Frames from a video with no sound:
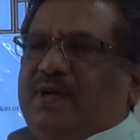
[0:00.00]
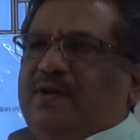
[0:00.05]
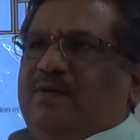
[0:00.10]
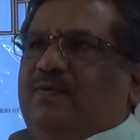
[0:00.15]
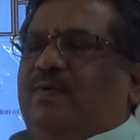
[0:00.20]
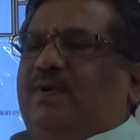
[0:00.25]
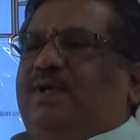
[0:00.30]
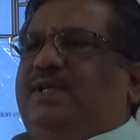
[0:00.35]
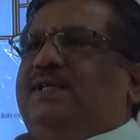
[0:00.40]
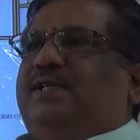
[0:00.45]

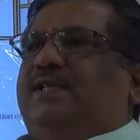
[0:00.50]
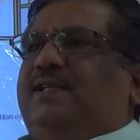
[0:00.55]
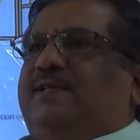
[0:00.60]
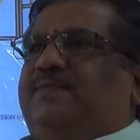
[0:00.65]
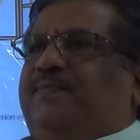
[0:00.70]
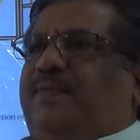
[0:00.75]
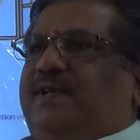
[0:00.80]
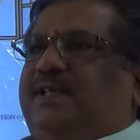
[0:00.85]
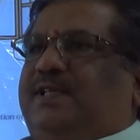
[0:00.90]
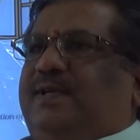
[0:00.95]
which is
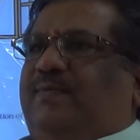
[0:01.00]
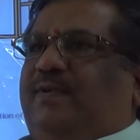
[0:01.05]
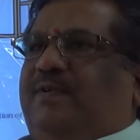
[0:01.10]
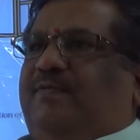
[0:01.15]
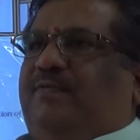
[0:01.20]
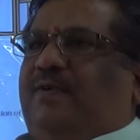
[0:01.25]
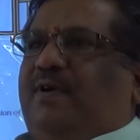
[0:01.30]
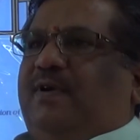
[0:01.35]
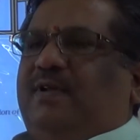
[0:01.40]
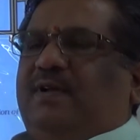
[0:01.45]
responsible
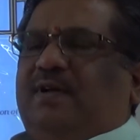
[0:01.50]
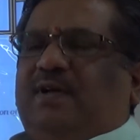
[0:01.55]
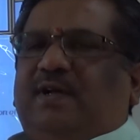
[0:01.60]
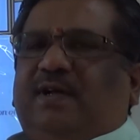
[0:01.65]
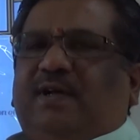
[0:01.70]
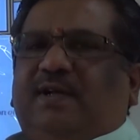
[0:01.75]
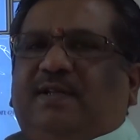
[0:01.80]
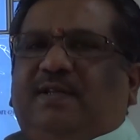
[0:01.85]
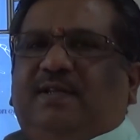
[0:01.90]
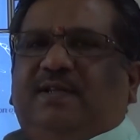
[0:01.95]
for
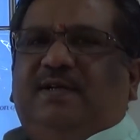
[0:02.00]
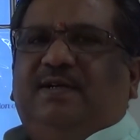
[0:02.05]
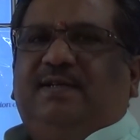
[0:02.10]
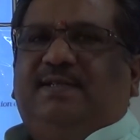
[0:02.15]
the